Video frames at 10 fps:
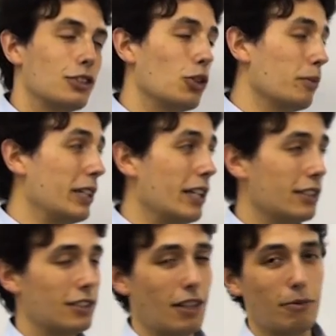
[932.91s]
Join me
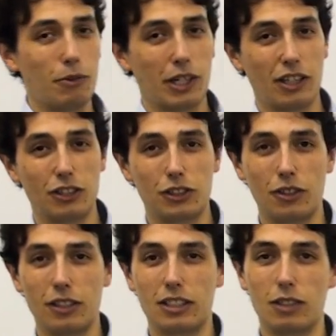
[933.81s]
next time and we're going to
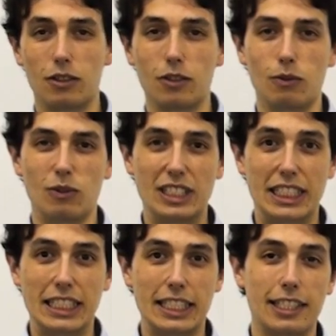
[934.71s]
journey to the
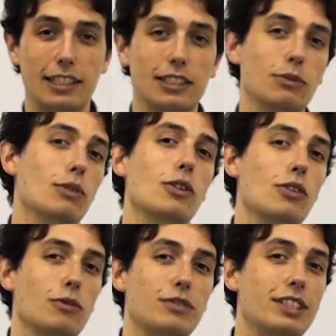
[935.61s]
ridiculous
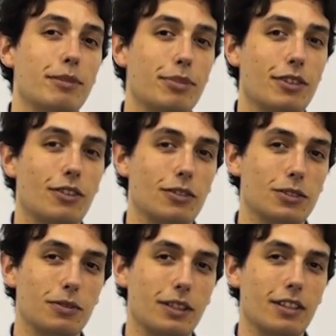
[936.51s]
world of
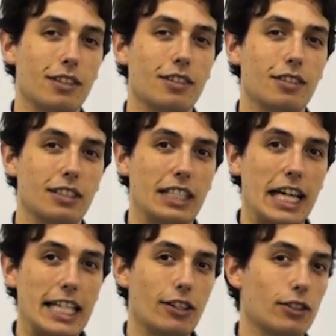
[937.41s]
diphthongs where
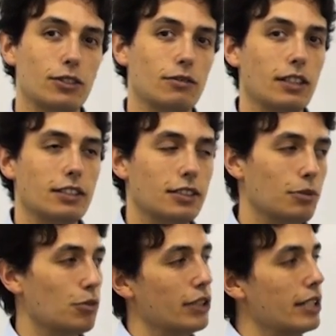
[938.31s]
chaos reigns
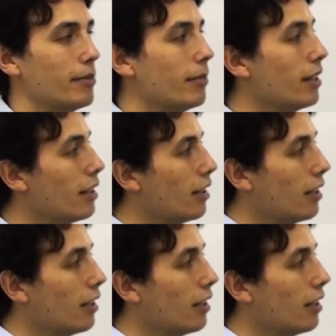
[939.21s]
supreme.